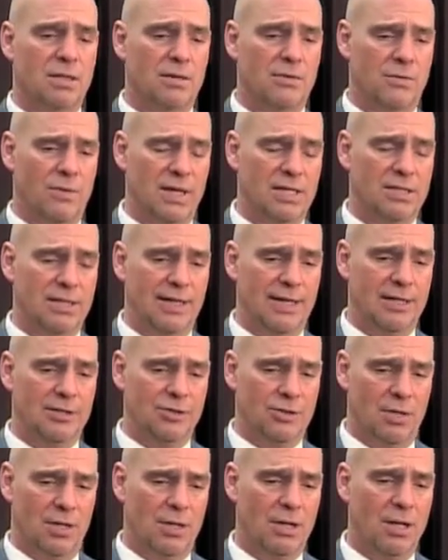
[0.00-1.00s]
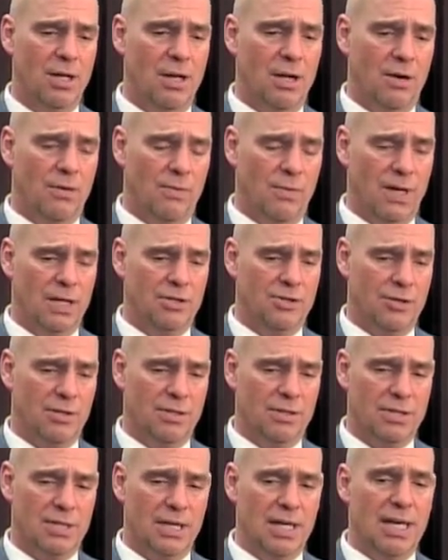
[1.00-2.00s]
residential
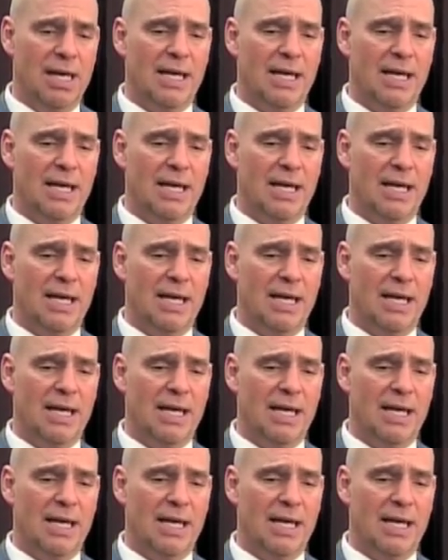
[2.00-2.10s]
renters